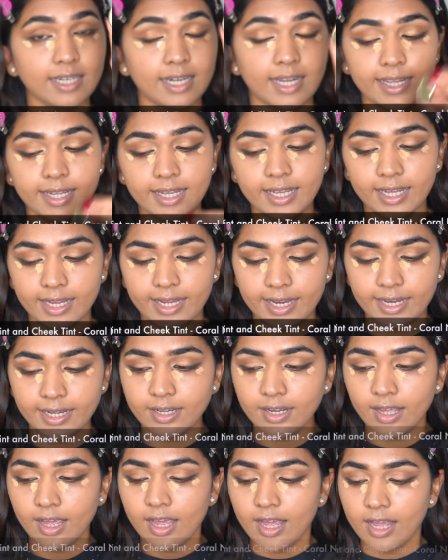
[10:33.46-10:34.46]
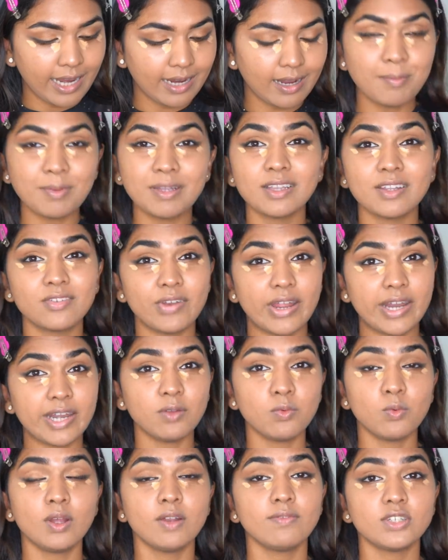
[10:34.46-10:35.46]
like it. I mean, the
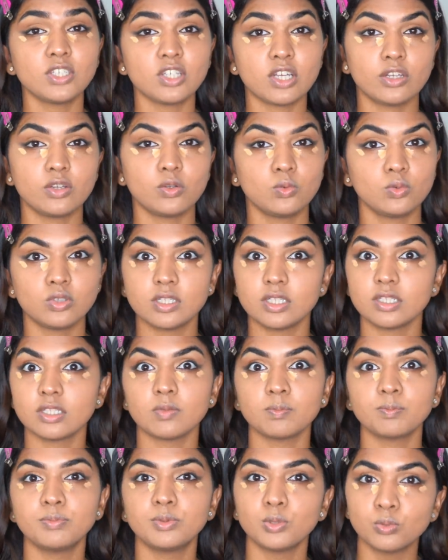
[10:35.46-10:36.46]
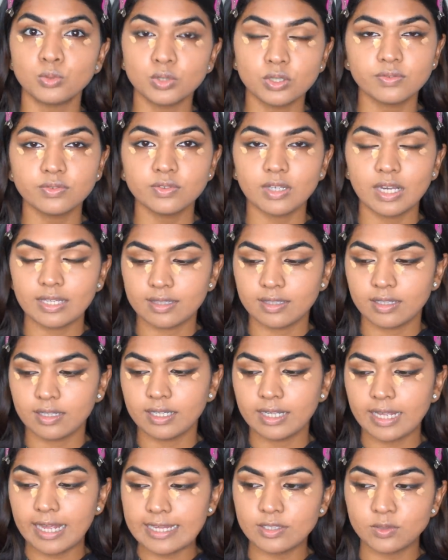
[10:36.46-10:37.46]
Renee one which I used is beautiful
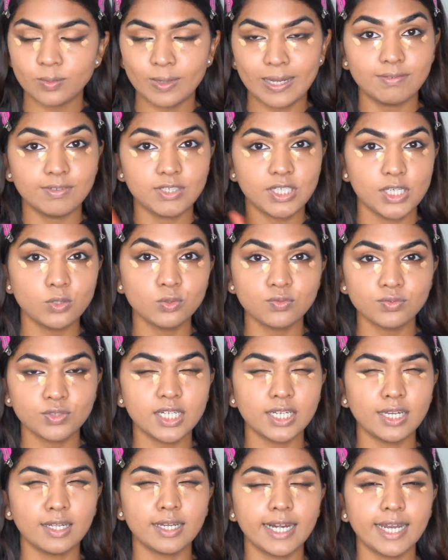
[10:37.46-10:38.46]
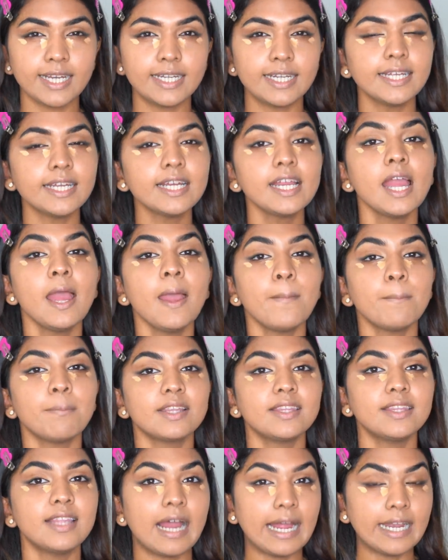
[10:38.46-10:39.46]
as well which i use for color correcting
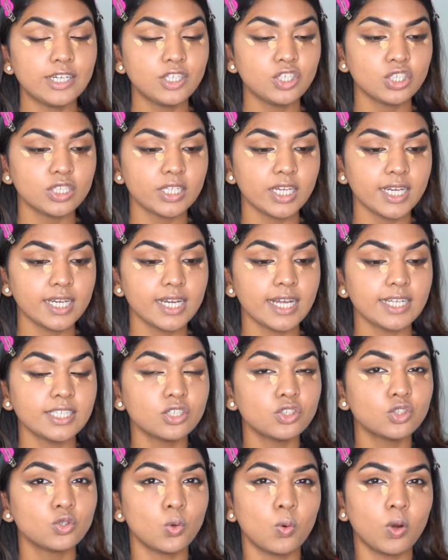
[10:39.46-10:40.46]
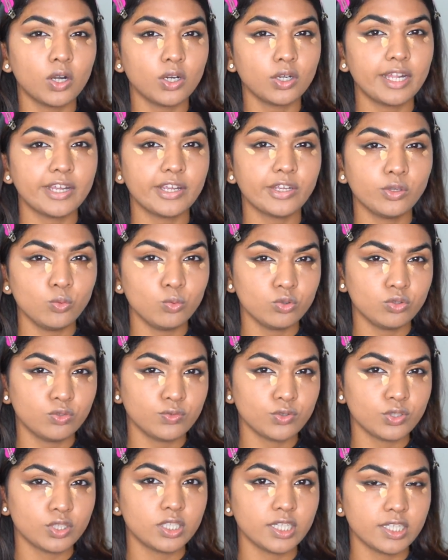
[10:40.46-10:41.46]
but that shade i just don't want to like use
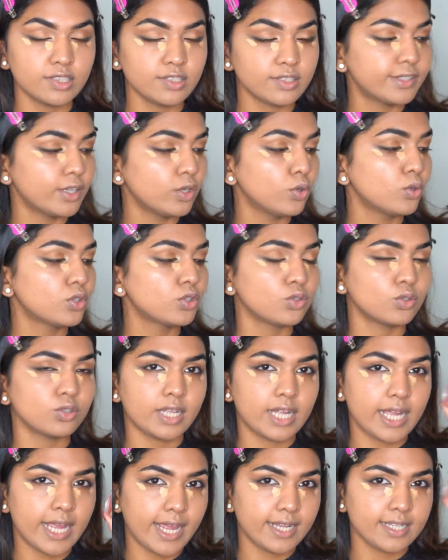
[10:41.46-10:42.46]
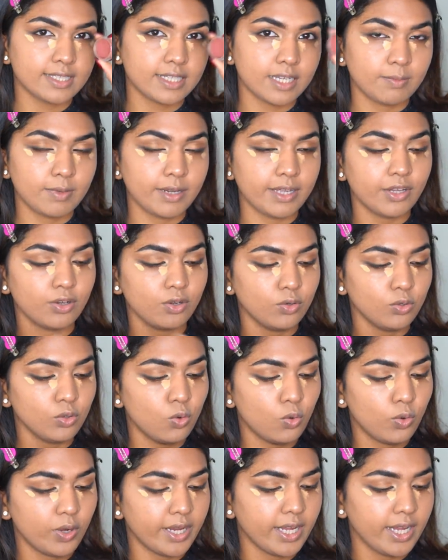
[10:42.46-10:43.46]
for this look so that, hence i'm like you know
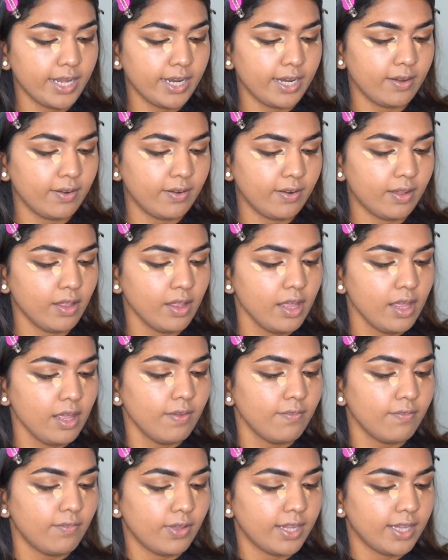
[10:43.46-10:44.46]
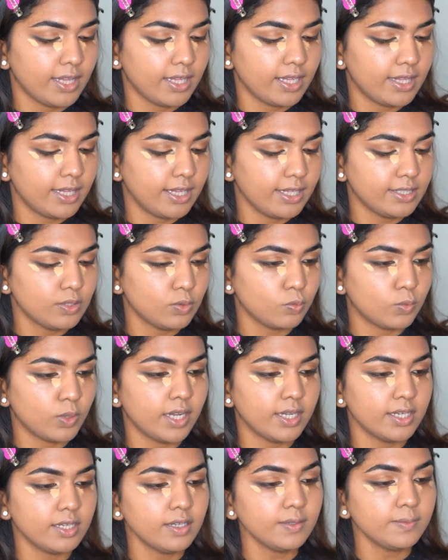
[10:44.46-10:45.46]
going in with this
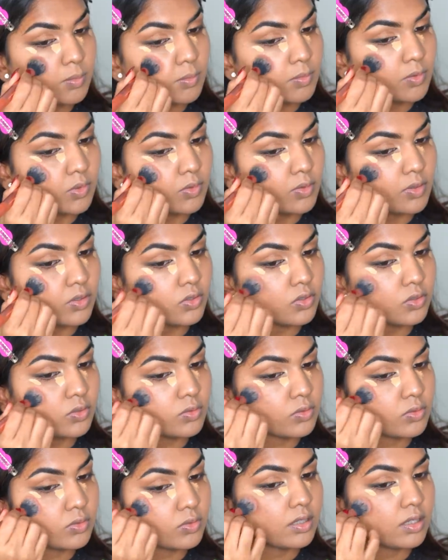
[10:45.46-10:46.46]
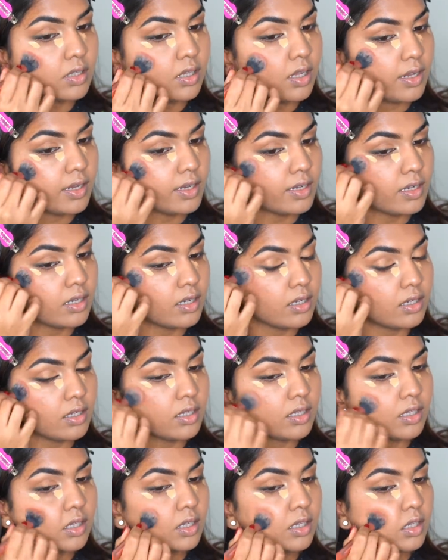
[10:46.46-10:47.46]
one i'm going to
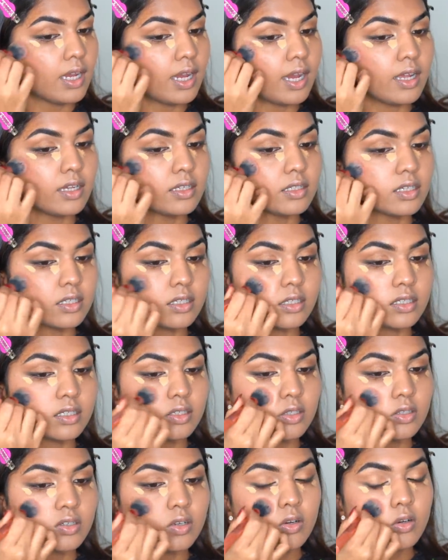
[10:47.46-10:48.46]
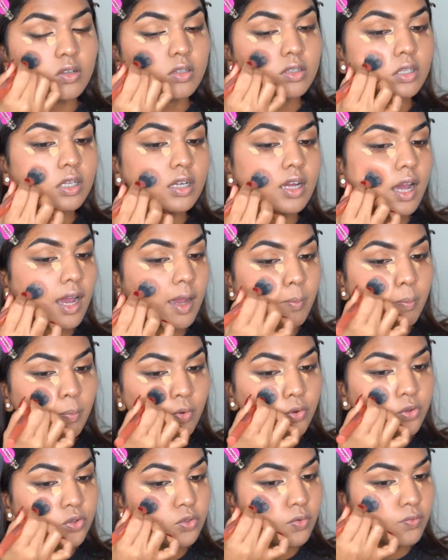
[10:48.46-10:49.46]
lightly add it on the high
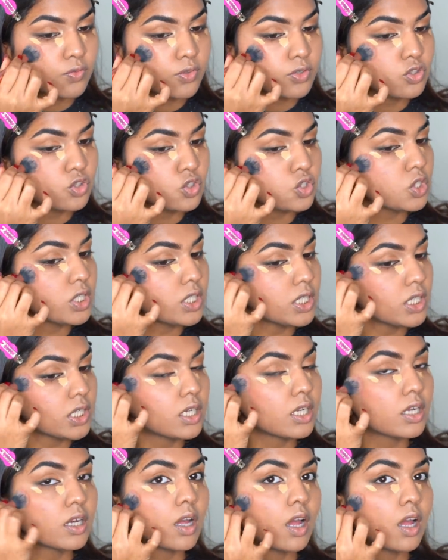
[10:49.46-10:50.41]
points of the cheek